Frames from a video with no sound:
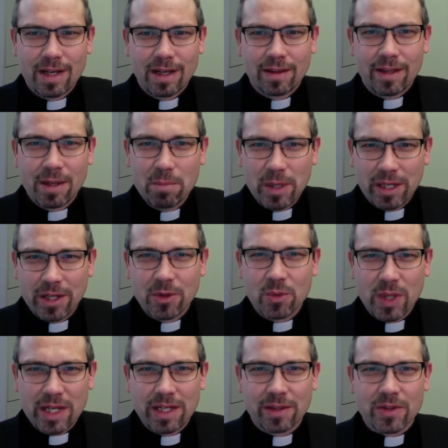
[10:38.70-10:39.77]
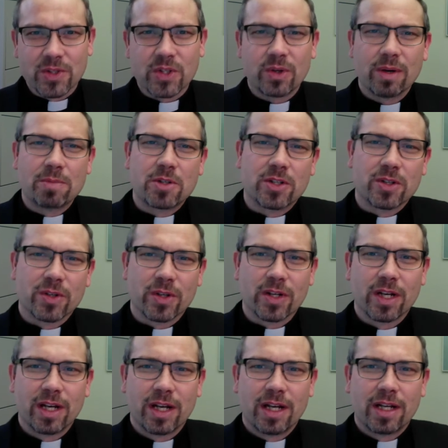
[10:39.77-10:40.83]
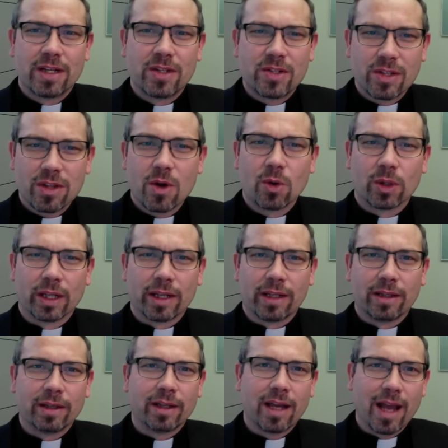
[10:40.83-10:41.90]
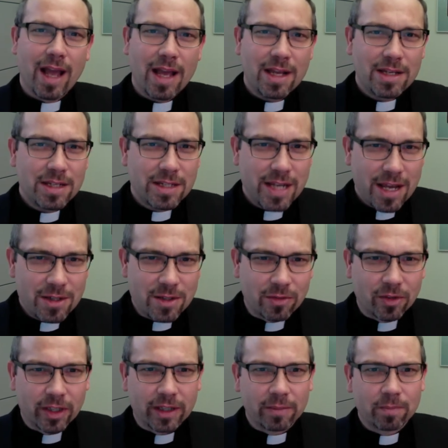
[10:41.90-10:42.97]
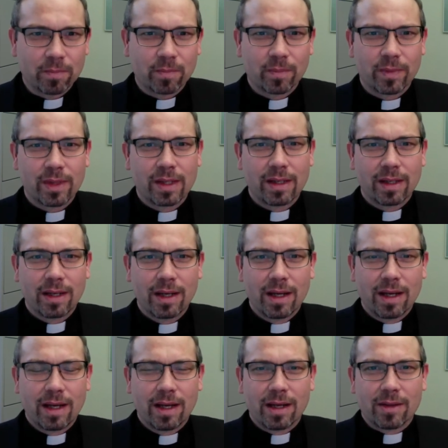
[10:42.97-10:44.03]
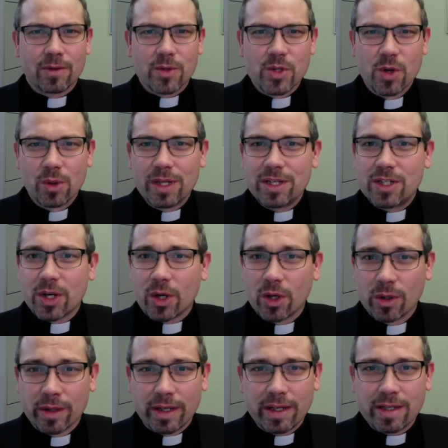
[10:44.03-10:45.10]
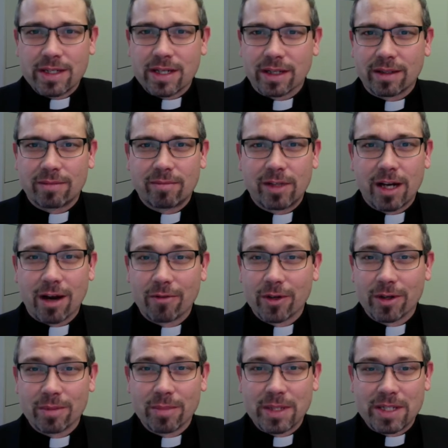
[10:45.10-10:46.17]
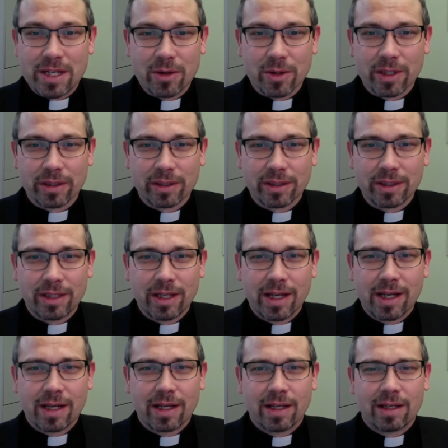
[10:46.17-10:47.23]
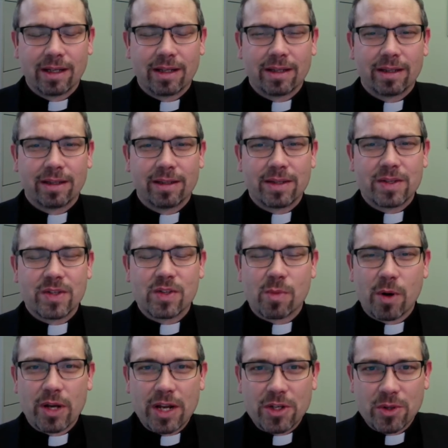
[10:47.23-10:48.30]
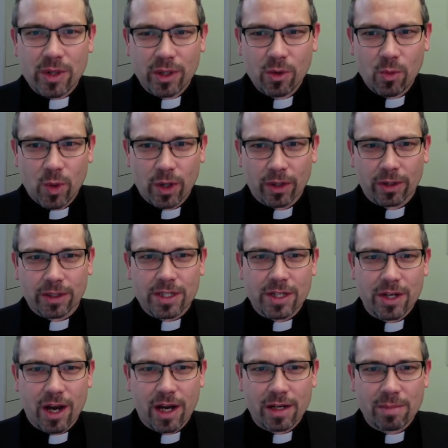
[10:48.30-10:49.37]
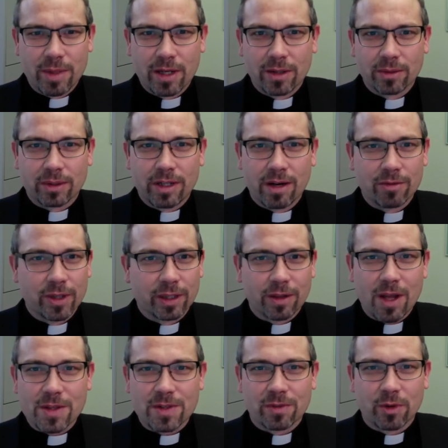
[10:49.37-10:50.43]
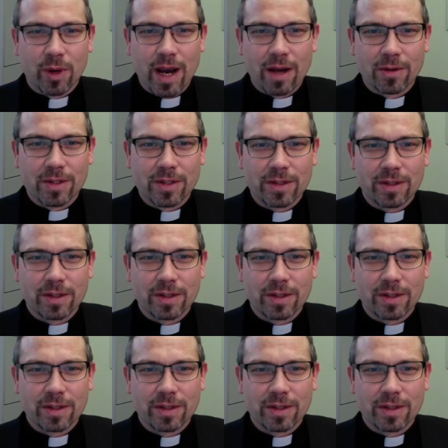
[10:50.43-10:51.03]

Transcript: Then begin reading the scripture slowly and attentively. And there's no need to hurry to cover material. This is about entering a world, not about covering lots of ground.